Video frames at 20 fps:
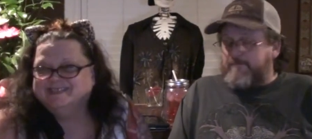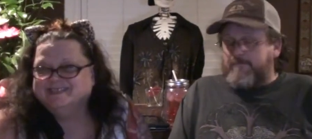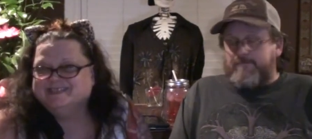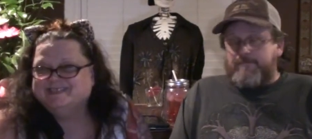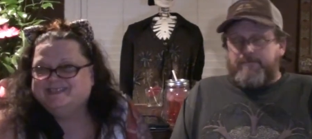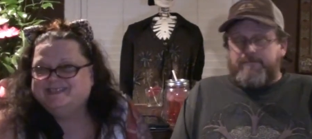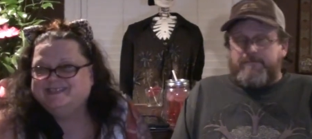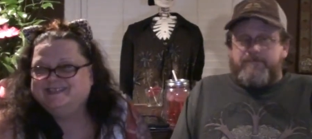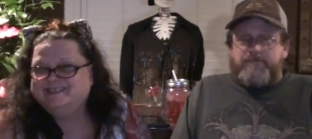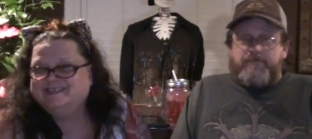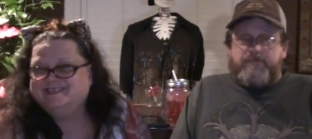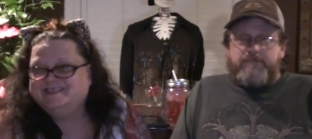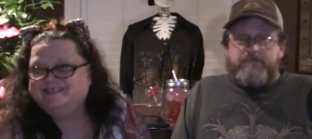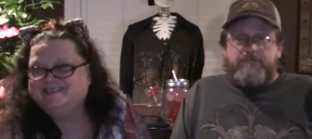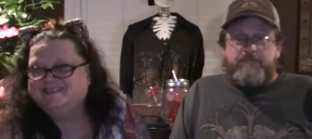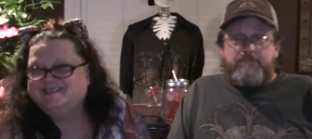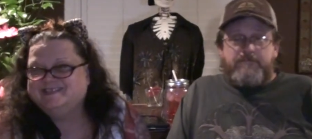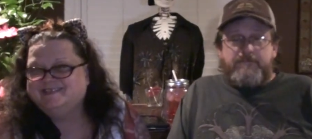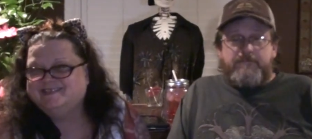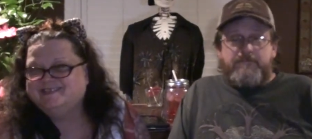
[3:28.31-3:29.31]

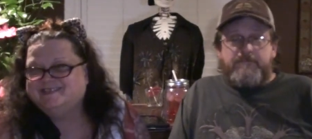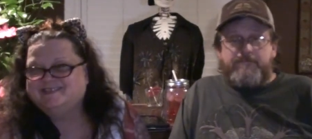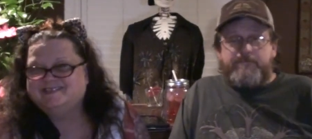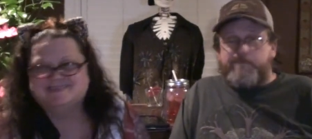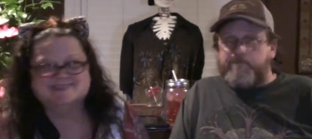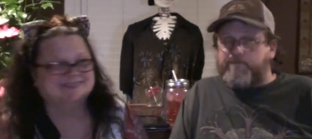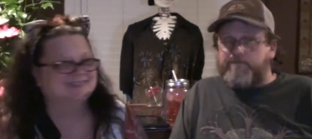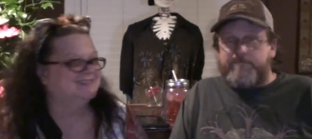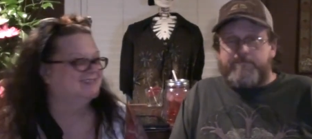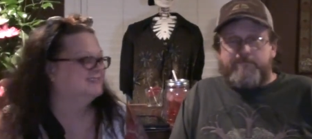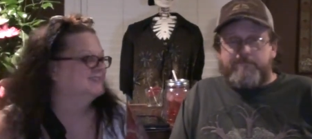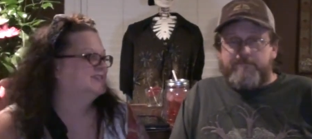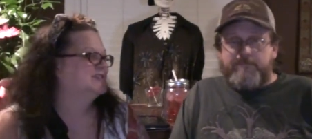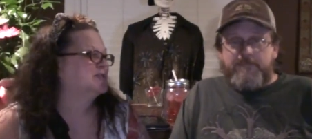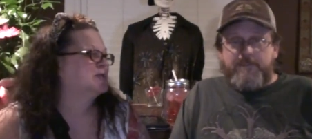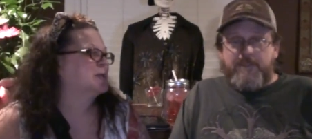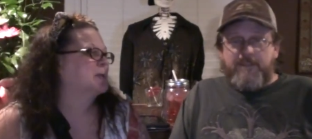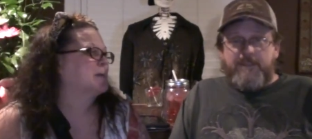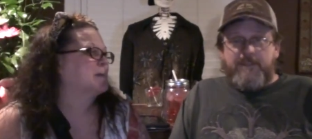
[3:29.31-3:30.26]
(silence)